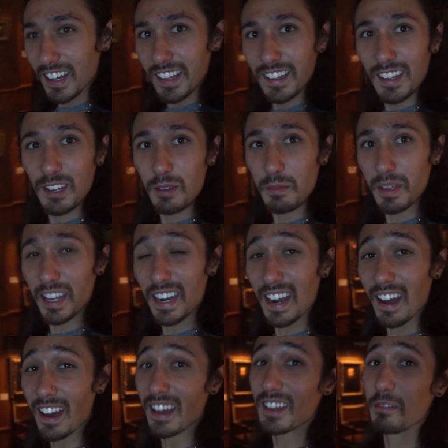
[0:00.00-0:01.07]
This would be a
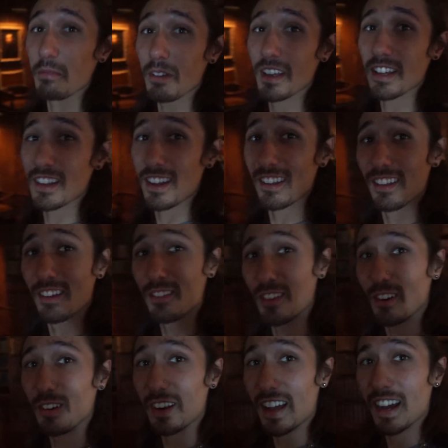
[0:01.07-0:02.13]
nice place. I'd love to
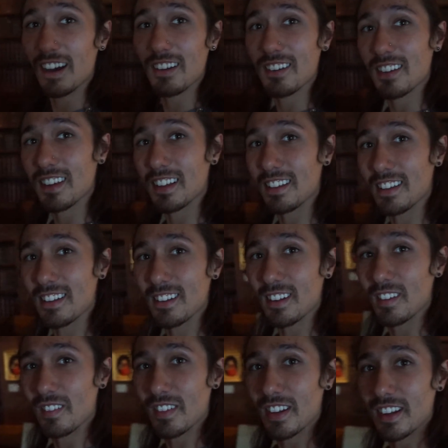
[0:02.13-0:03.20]
own a house like this
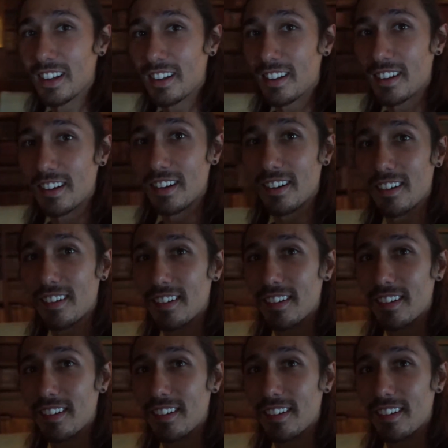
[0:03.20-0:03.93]
someday, so